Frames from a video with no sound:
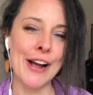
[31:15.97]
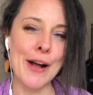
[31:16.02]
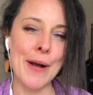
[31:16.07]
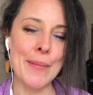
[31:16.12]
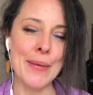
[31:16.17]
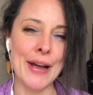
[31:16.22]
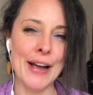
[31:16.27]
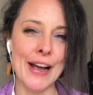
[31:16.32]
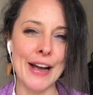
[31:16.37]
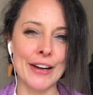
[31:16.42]

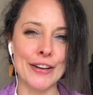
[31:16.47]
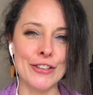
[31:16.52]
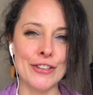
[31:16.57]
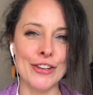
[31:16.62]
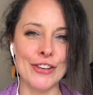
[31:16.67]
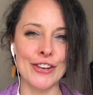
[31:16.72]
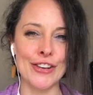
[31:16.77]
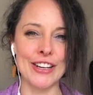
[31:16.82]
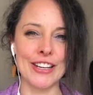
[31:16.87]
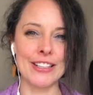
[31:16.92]
about how to
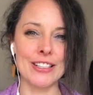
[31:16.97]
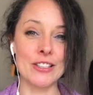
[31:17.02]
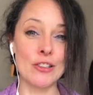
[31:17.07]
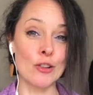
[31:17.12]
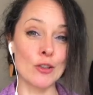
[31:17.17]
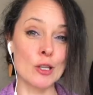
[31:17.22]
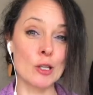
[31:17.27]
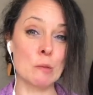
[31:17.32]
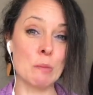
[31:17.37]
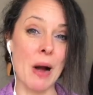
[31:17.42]
tune into
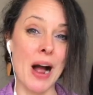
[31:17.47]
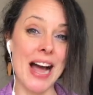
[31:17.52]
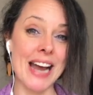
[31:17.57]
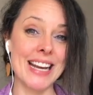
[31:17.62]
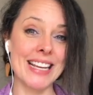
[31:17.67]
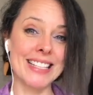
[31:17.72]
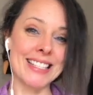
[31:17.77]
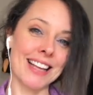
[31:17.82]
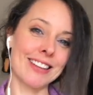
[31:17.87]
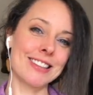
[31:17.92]
your
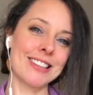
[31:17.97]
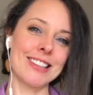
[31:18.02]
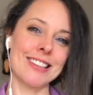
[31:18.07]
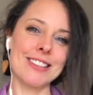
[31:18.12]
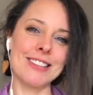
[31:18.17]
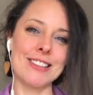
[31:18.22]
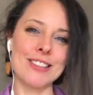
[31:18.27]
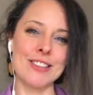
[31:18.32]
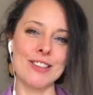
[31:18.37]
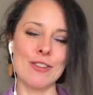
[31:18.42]
spidey
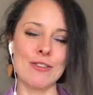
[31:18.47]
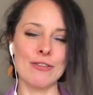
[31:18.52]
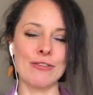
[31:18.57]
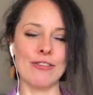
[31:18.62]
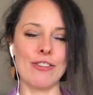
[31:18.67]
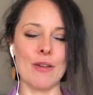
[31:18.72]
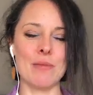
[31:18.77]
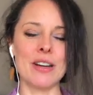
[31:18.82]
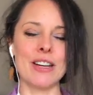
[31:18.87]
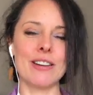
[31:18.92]
senses, your
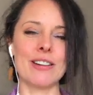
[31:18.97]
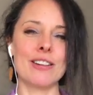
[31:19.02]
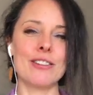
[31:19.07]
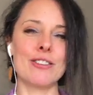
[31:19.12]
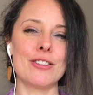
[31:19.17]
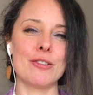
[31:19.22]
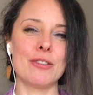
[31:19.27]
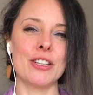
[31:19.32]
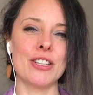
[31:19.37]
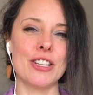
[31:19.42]
feminine
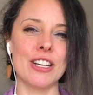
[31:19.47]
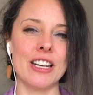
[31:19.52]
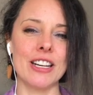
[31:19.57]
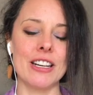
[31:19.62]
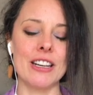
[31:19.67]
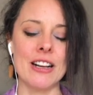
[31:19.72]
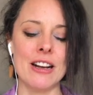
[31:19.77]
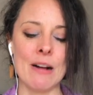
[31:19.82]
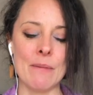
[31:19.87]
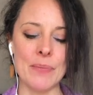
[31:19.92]
intuition,
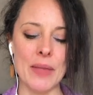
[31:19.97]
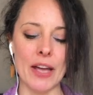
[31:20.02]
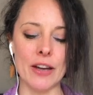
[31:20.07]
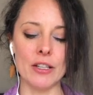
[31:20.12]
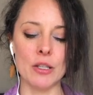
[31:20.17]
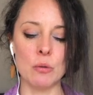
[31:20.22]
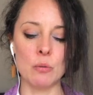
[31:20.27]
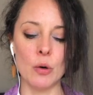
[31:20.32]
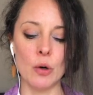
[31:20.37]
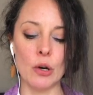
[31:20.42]
and
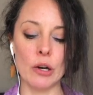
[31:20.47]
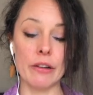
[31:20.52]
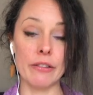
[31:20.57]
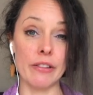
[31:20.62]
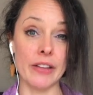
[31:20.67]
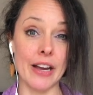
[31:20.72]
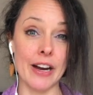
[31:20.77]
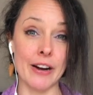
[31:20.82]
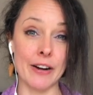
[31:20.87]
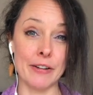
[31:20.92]
to work
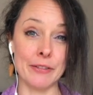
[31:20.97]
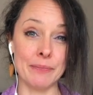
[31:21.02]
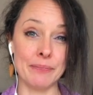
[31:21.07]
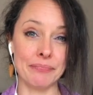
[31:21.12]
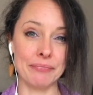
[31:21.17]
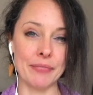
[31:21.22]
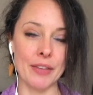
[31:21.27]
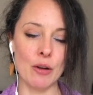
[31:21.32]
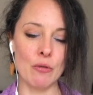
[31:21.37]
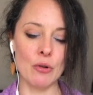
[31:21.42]
there.
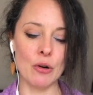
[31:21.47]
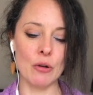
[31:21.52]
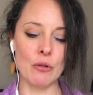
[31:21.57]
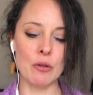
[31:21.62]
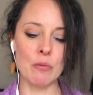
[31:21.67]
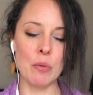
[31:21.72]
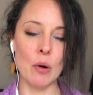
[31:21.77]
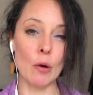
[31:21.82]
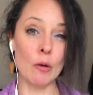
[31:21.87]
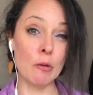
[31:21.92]
I work
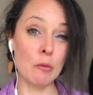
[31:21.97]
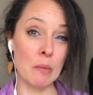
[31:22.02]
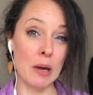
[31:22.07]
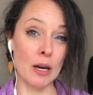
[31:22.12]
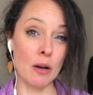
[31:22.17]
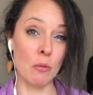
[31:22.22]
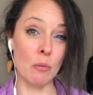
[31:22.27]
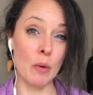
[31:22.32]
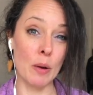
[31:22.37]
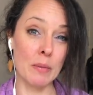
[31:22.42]
with both men
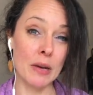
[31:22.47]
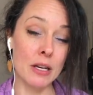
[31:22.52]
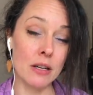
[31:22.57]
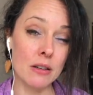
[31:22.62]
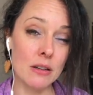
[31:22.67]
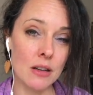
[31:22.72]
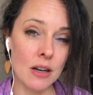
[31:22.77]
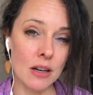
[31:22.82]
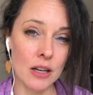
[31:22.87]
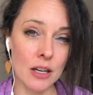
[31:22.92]
and women
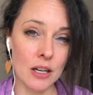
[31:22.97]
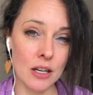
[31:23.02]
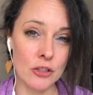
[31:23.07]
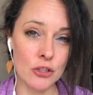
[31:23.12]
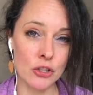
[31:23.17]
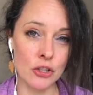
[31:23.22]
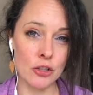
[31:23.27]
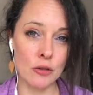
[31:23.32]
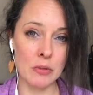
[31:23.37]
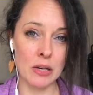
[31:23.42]

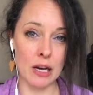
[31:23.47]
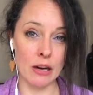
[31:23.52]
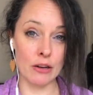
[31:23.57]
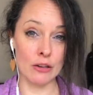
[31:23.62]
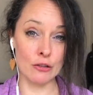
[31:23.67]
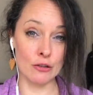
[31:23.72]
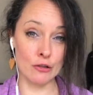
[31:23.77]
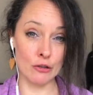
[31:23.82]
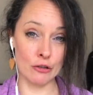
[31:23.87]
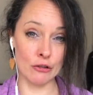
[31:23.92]
to be able to
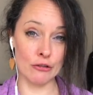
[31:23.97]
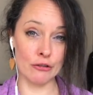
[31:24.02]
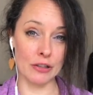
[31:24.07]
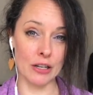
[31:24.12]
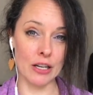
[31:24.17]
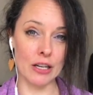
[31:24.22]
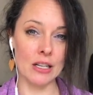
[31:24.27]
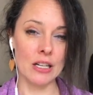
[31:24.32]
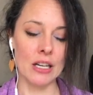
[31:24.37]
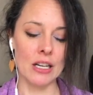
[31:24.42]
do
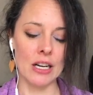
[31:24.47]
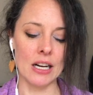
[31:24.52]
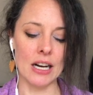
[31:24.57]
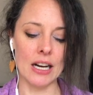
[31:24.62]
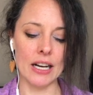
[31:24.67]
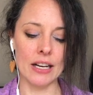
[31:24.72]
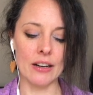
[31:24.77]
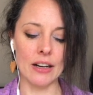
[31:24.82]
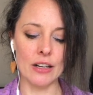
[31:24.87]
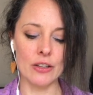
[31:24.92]
that.
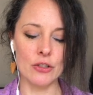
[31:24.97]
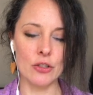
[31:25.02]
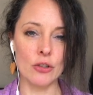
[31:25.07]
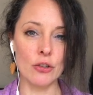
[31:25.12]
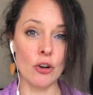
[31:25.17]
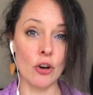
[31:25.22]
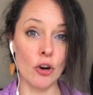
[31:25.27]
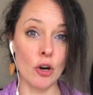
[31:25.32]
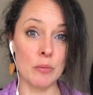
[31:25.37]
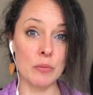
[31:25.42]
And I do
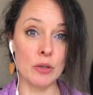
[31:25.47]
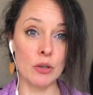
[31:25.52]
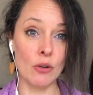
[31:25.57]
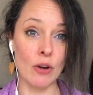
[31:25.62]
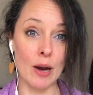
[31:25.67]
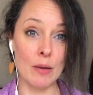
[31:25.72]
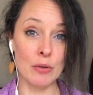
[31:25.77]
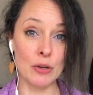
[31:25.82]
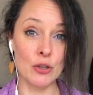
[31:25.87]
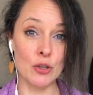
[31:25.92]
hope that you're
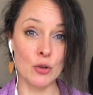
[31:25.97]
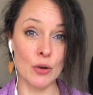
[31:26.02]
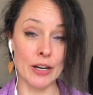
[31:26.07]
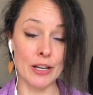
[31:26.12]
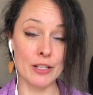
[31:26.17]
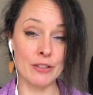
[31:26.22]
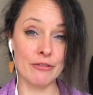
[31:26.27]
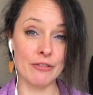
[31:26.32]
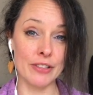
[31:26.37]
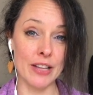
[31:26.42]
able to join
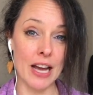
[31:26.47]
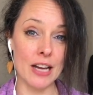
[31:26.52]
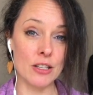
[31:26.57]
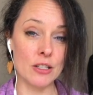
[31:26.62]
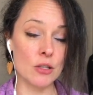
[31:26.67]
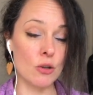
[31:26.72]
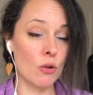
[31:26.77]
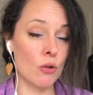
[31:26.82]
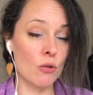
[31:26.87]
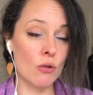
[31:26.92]
us for that,
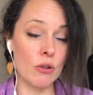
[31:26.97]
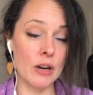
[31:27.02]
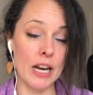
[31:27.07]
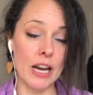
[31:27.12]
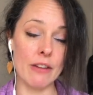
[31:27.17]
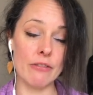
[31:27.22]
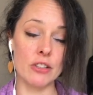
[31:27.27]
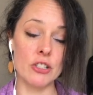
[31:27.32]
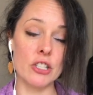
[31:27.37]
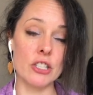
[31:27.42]
or
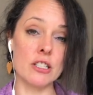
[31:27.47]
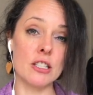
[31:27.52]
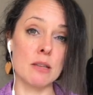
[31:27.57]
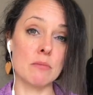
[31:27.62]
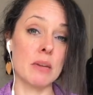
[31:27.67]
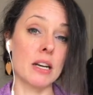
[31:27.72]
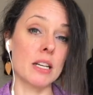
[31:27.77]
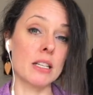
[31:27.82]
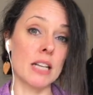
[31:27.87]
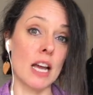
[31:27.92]
even just the
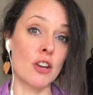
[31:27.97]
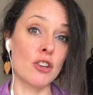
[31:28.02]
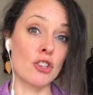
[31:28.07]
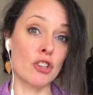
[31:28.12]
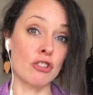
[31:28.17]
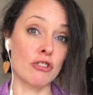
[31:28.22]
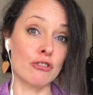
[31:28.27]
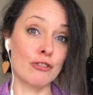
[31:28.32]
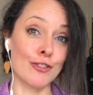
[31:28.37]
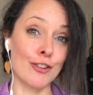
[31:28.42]

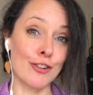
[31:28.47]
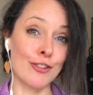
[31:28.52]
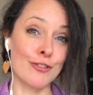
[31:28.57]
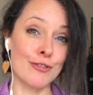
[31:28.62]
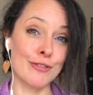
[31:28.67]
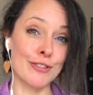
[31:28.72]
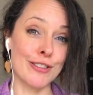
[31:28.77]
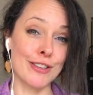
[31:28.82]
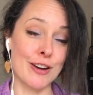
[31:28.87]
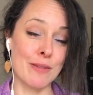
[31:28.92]
meditation
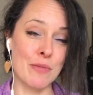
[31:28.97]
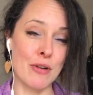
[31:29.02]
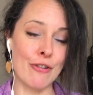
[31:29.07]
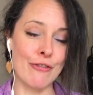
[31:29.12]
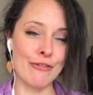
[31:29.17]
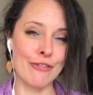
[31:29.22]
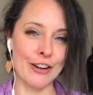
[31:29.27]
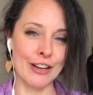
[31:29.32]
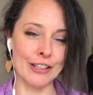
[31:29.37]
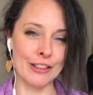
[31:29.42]
circles that I'm
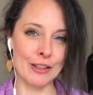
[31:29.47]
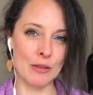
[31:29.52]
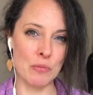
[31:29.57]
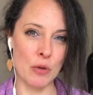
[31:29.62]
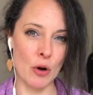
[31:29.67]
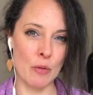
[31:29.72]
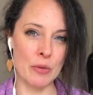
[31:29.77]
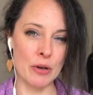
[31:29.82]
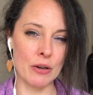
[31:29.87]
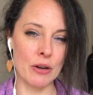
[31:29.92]
offering at the
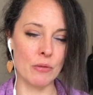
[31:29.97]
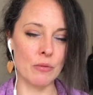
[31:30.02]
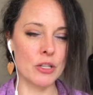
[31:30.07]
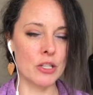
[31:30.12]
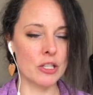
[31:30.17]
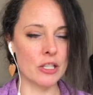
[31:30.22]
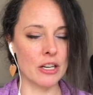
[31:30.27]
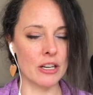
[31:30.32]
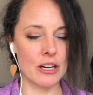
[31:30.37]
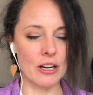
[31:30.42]
moment,
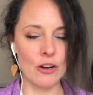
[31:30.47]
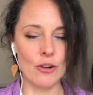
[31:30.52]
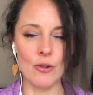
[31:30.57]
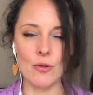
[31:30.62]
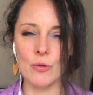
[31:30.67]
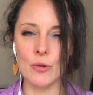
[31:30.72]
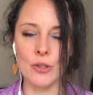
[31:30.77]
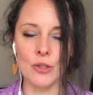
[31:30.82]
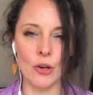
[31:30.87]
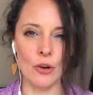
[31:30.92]
which are
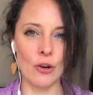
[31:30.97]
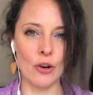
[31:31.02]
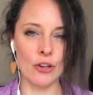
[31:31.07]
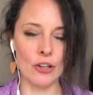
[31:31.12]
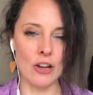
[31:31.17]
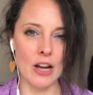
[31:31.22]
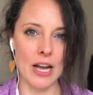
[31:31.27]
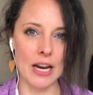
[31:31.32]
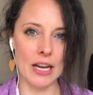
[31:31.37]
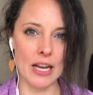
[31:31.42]
also
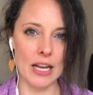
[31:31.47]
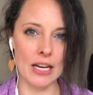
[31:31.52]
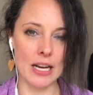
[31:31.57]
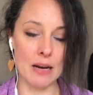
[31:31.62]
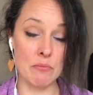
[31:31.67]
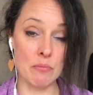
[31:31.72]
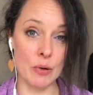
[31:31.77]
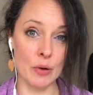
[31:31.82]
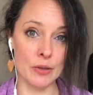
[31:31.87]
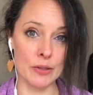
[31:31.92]
online and
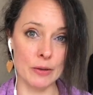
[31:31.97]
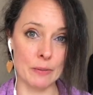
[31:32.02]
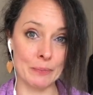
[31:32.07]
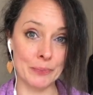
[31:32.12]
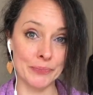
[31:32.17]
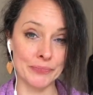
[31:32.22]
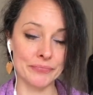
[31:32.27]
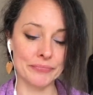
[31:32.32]
in person.